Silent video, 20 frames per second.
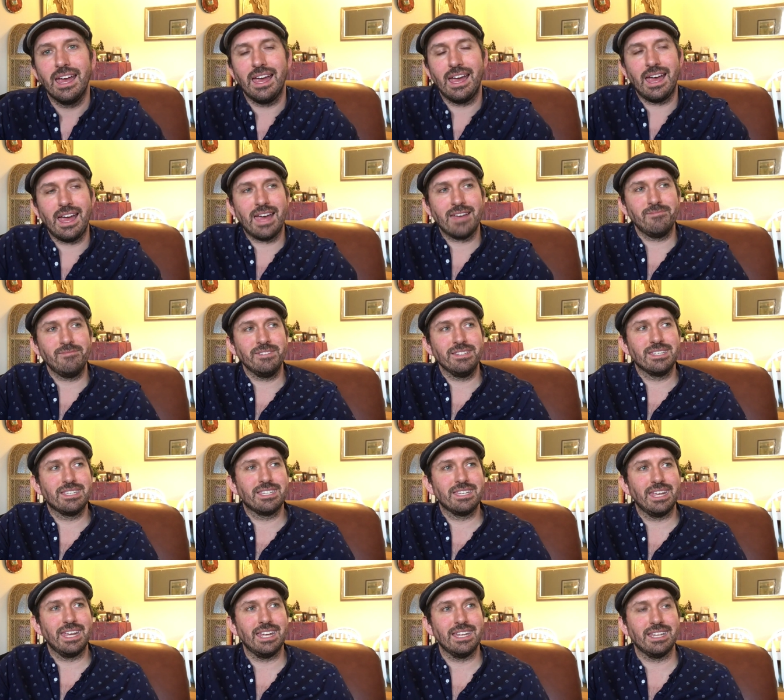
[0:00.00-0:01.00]

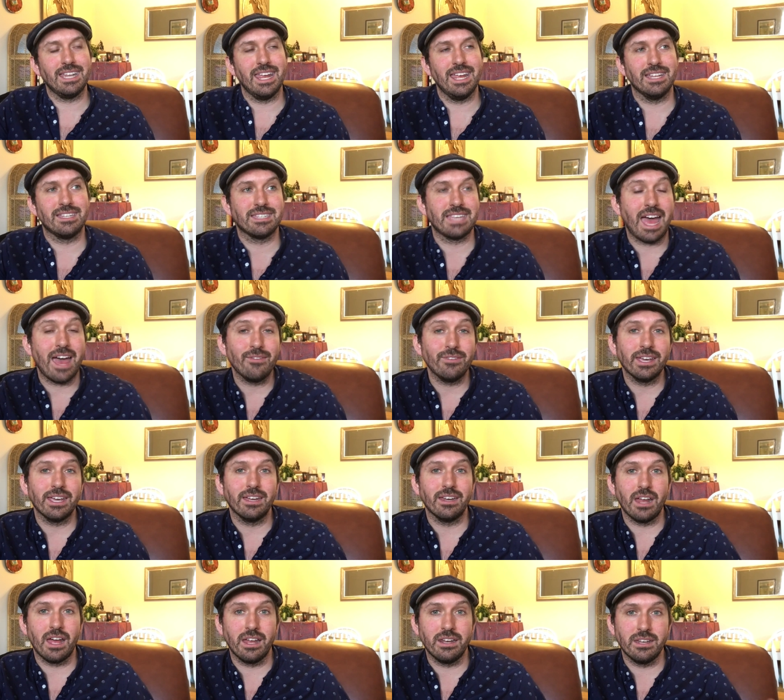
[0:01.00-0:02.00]
And it's having
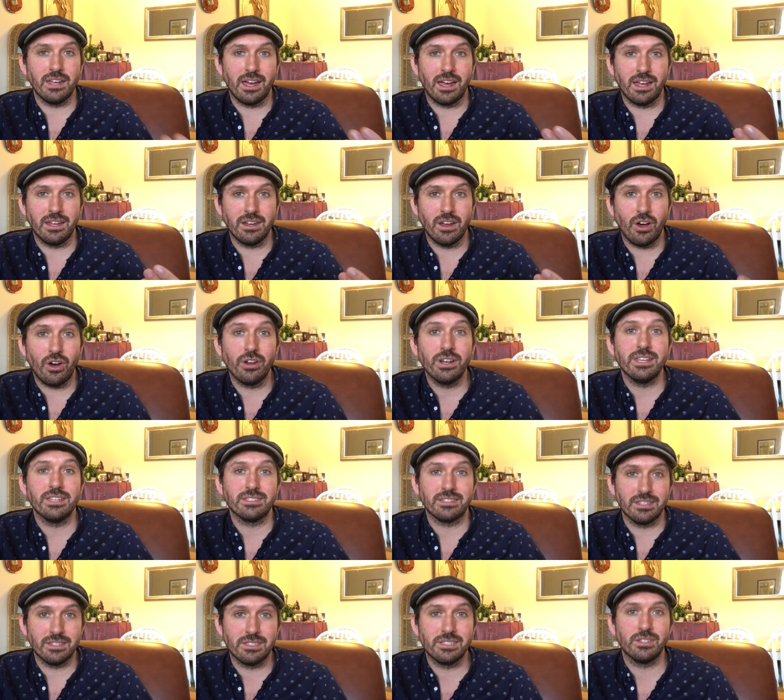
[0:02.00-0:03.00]
an
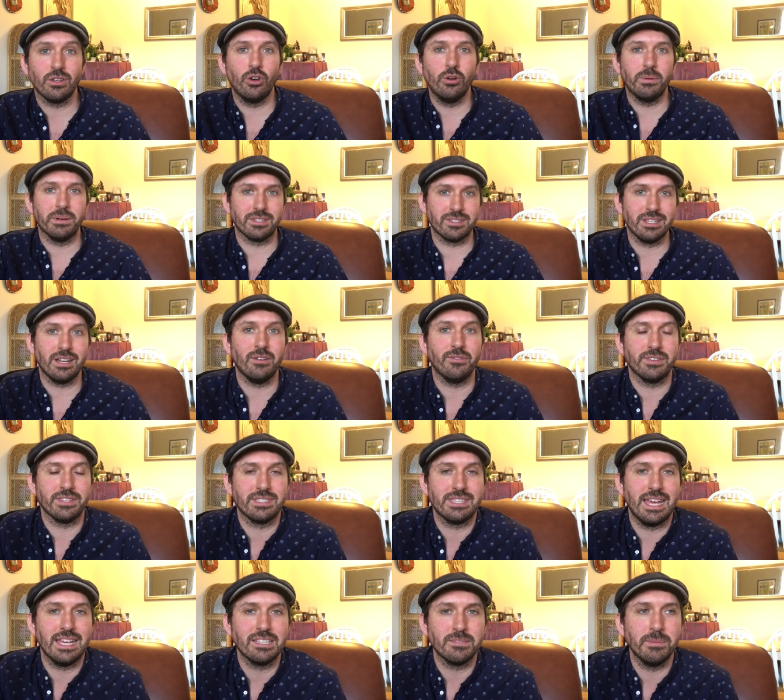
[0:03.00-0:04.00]
honest and sober
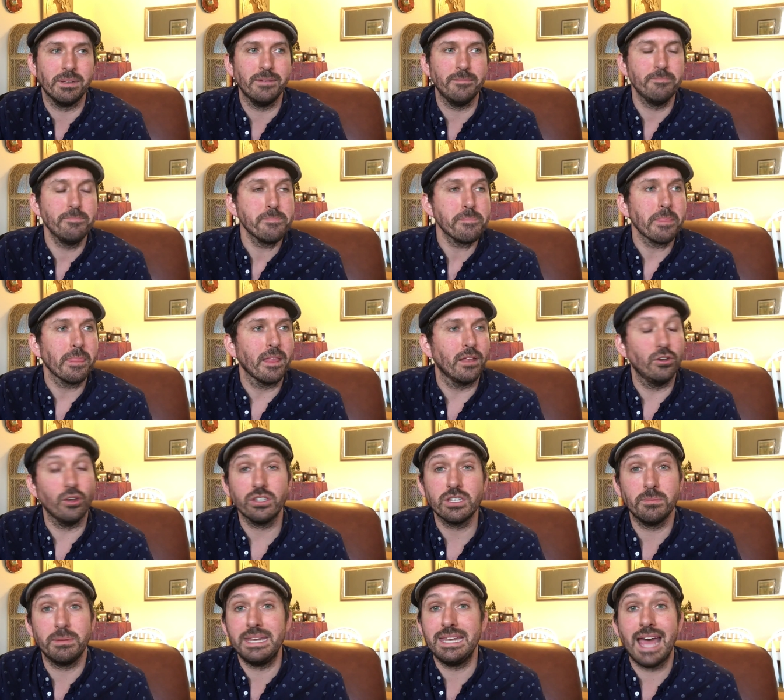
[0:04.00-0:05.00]
self-assessment,
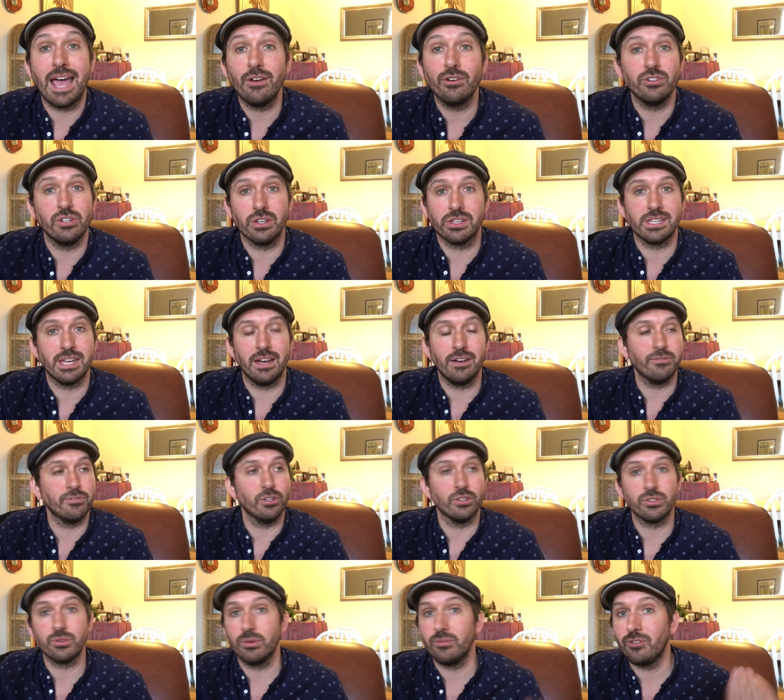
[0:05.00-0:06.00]
not to be down on yourself,
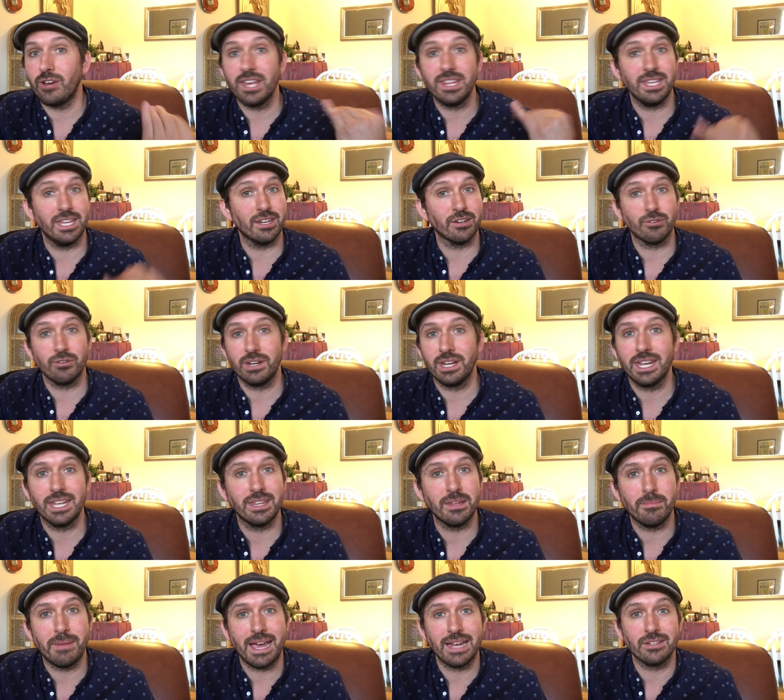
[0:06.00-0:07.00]
not to invite the inner critic
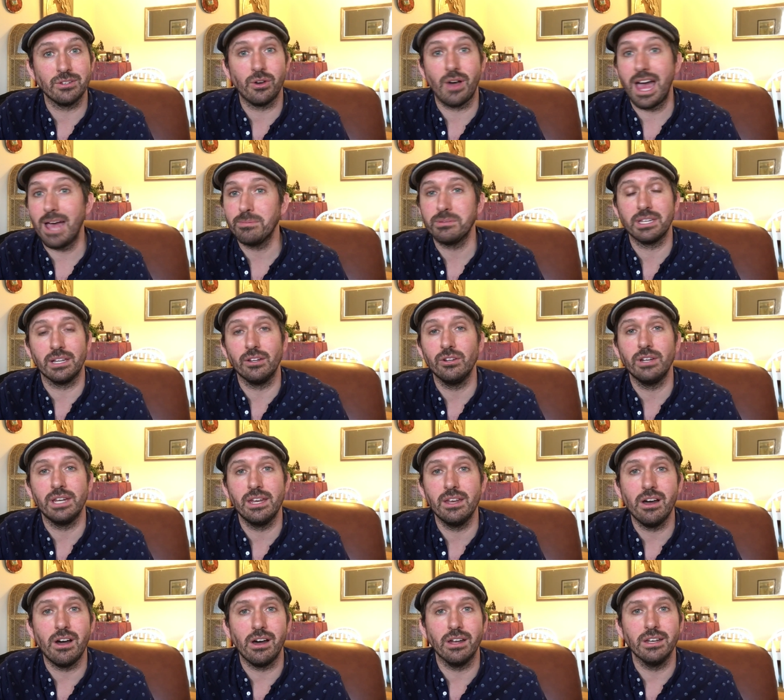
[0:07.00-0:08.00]
in the back door,
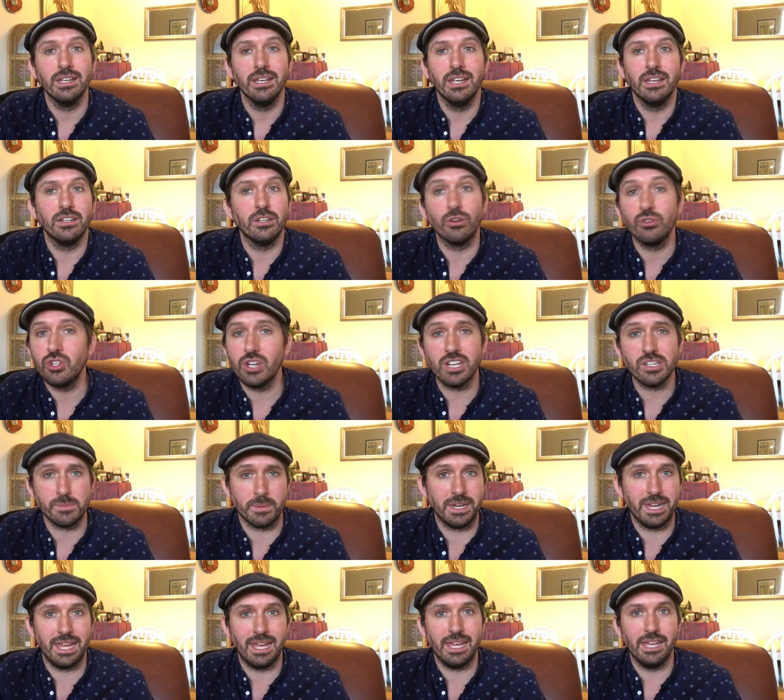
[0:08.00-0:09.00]
absolutely not. No
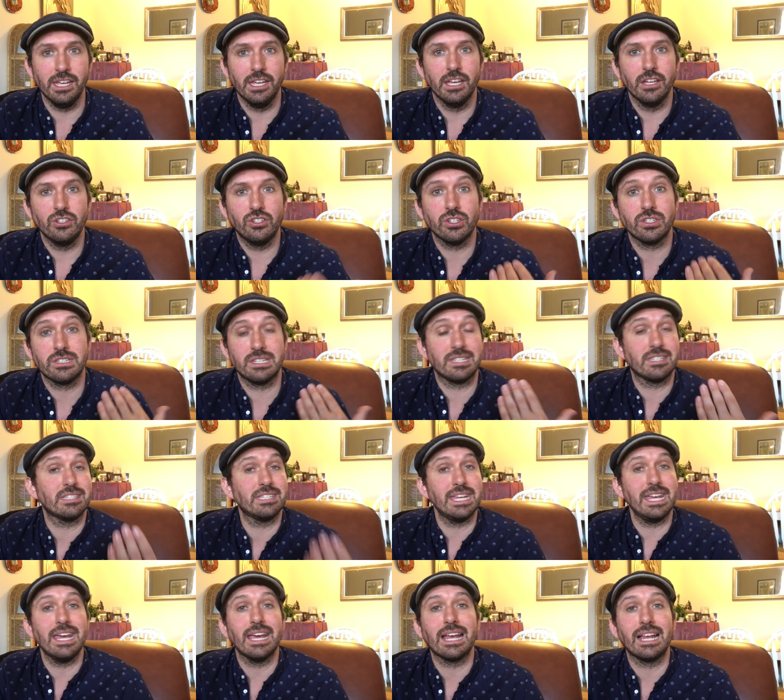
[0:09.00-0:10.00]
judgment here, just to
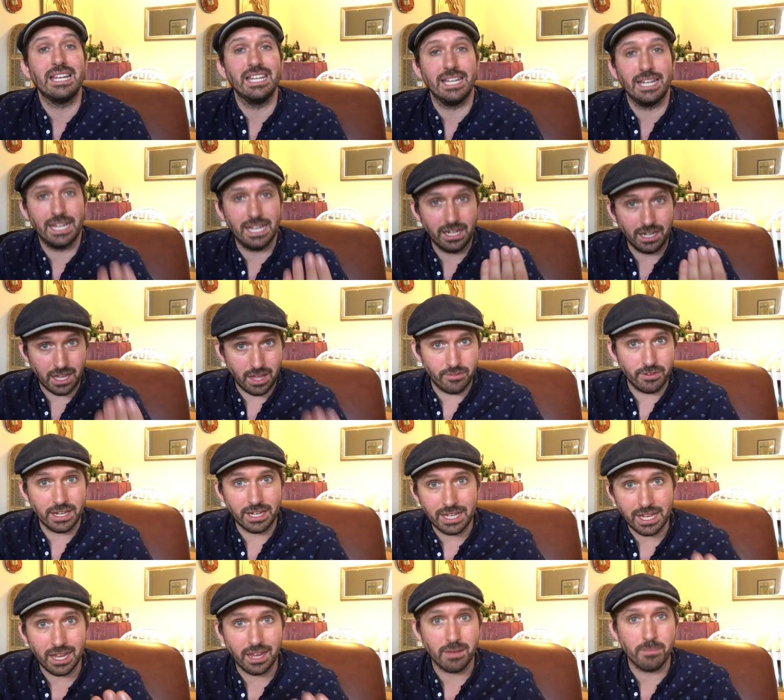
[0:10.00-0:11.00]
see it clearly,
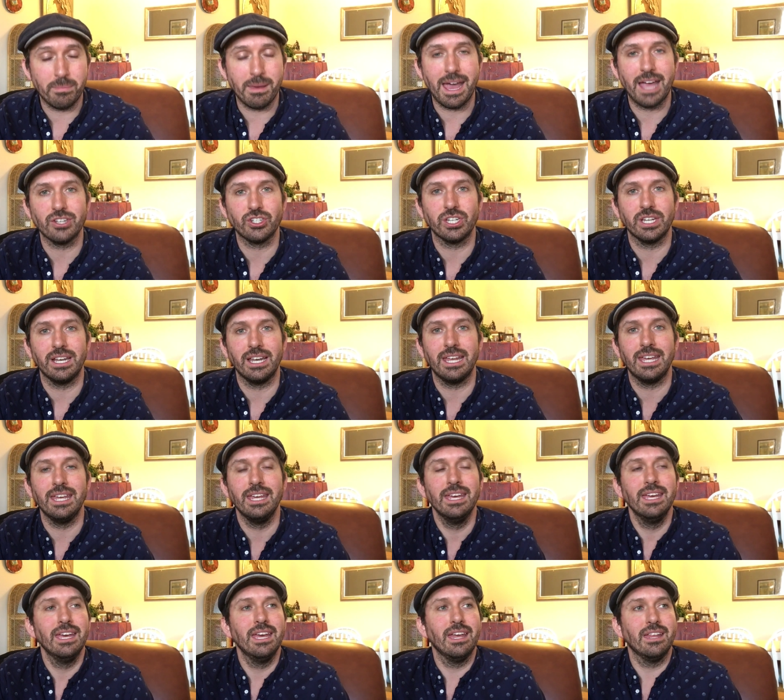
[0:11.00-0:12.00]
lovingly and compassionately
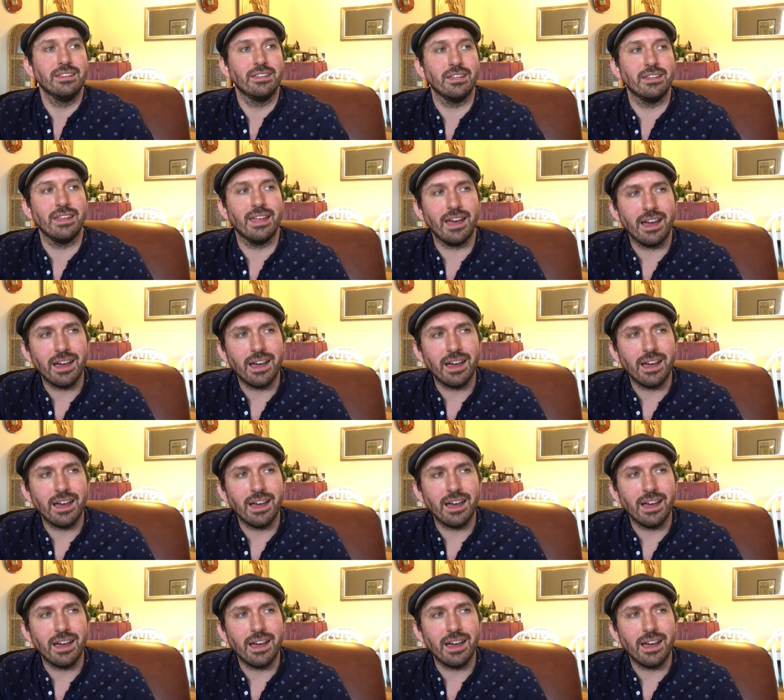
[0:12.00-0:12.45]
that,